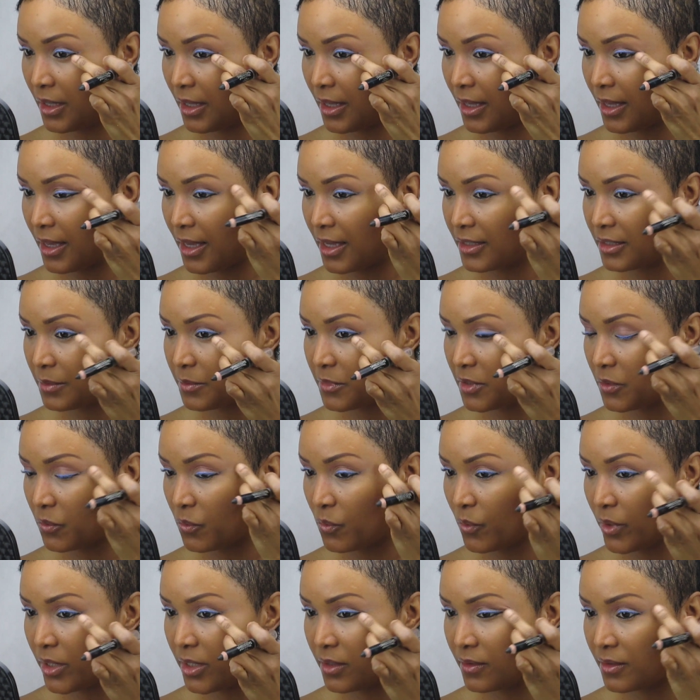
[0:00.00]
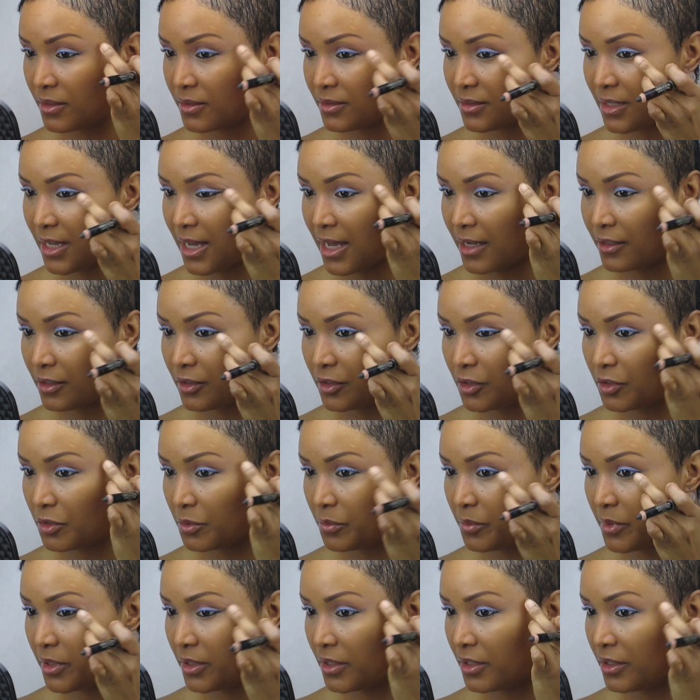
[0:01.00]
And I'm going to wing this out a little
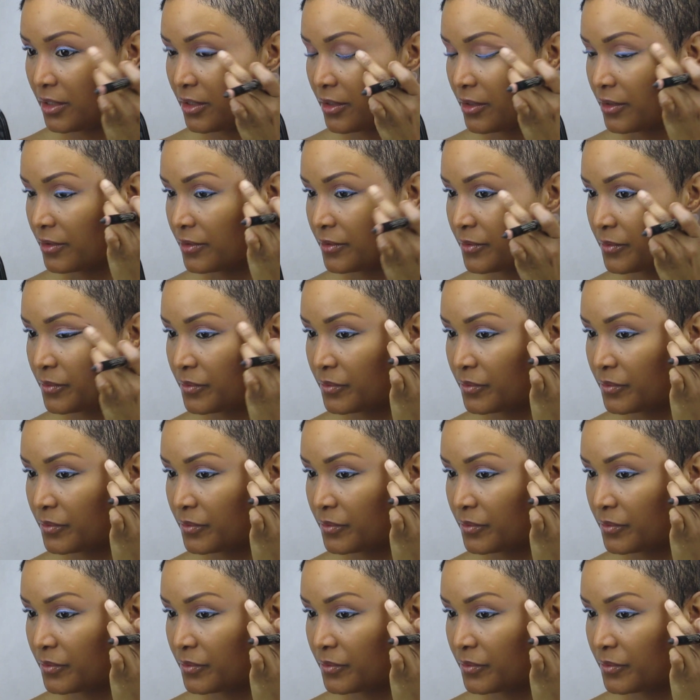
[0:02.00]
bit here.